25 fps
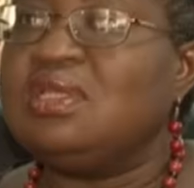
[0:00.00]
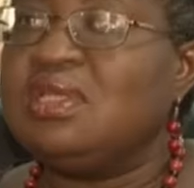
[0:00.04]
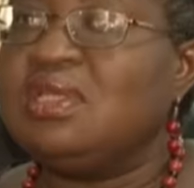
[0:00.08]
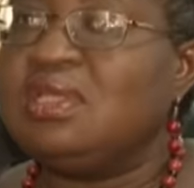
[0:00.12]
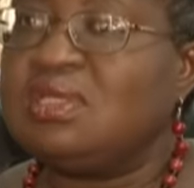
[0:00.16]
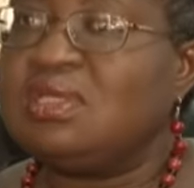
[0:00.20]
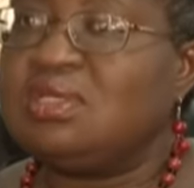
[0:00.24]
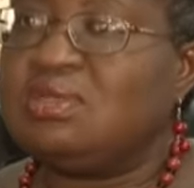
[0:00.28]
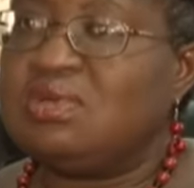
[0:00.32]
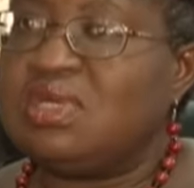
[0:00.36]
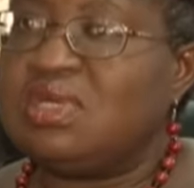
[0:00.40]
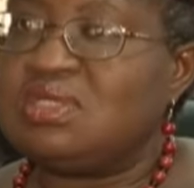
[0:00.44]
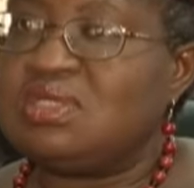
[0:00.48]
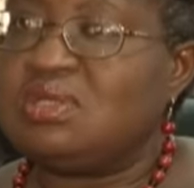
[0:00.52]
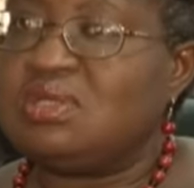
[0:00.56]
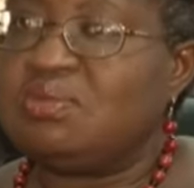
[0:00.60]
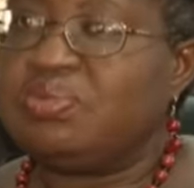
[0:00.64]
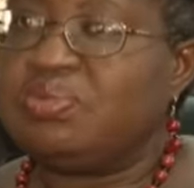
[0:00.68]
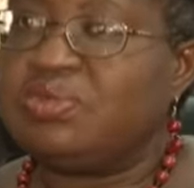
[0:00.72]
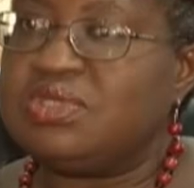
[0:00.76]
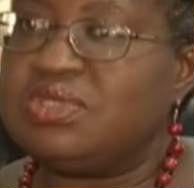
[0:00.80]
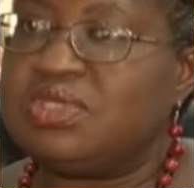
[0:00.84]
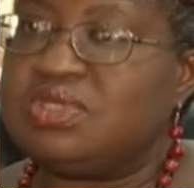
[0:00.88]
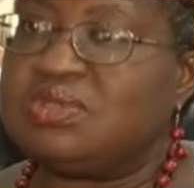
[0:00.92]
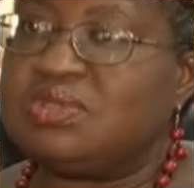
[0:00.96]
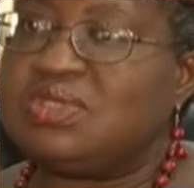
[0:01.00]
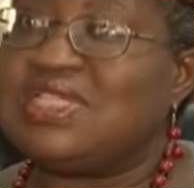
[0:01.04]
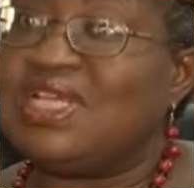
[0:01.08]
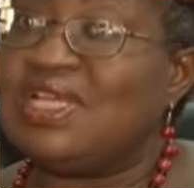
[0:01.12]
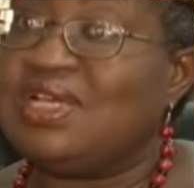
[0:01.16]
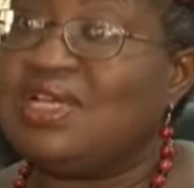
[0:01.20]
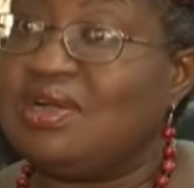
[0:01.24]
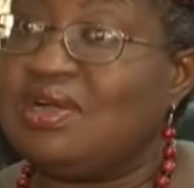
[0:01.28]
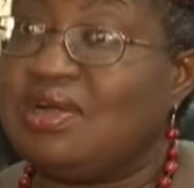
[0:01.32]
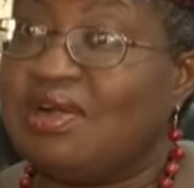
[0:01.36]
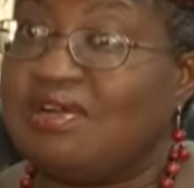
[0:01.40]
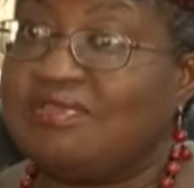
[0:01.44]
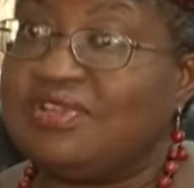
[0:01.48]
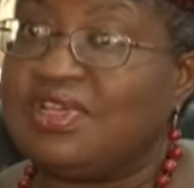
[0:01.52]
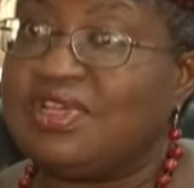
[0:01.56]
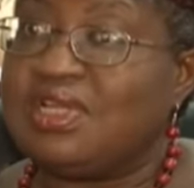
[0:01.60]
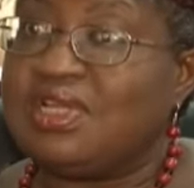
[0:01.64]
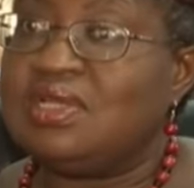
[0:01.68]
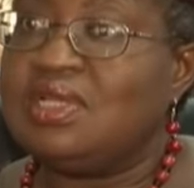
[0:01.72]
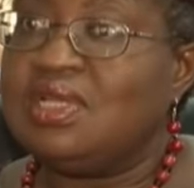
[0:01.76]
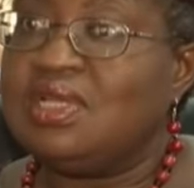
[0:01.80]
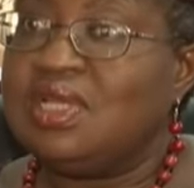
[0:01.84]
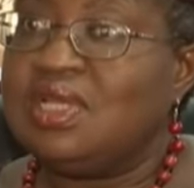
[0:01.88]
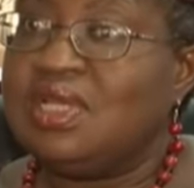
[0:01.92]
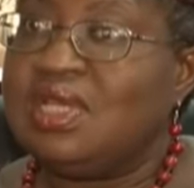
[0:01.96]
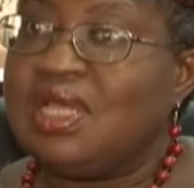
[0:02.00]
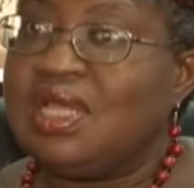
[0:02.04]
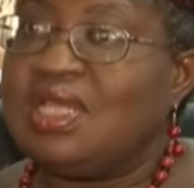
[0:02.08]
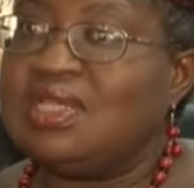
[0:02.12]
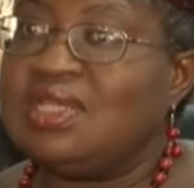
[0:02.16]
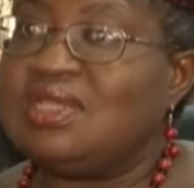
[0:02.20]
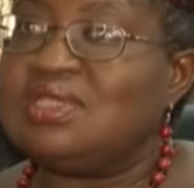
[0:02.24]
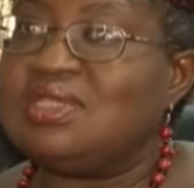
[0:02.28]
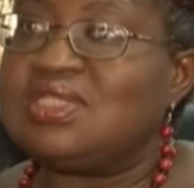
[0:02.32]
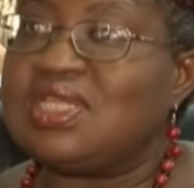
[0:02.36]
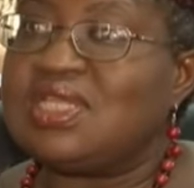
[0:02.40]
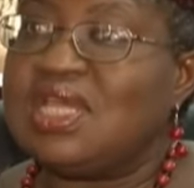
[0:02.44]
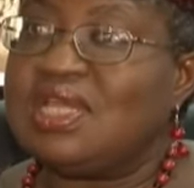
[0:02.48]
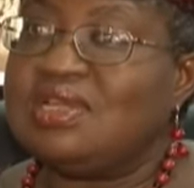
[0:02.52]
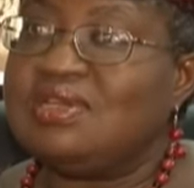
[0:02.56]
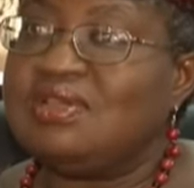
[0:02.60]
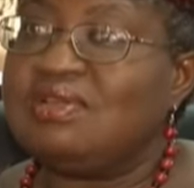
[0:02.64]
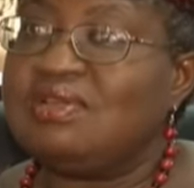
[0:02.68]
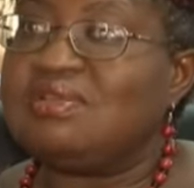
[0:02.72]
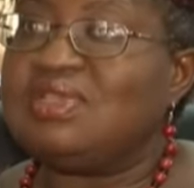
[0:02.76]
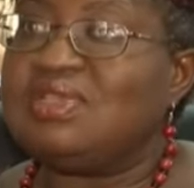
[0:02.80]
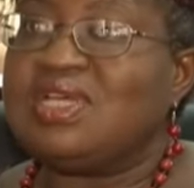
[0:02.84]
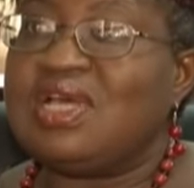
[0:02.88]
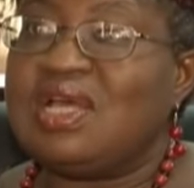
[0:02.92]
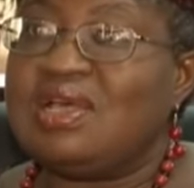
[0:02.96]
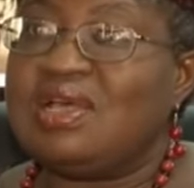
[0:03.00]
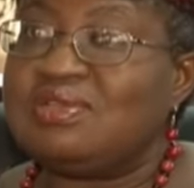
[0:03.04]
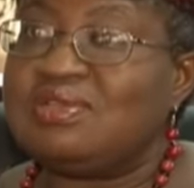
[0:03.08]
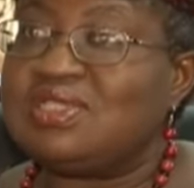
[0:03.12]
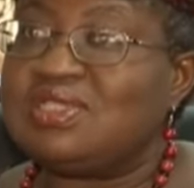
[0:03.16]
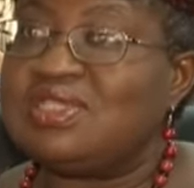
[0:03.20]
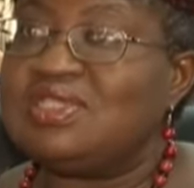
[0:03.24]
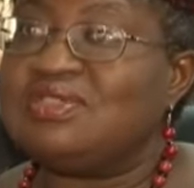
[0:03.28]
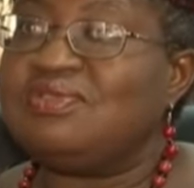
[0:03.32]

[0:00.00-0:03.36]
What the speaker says: We were supposed to take cover at the side of the house.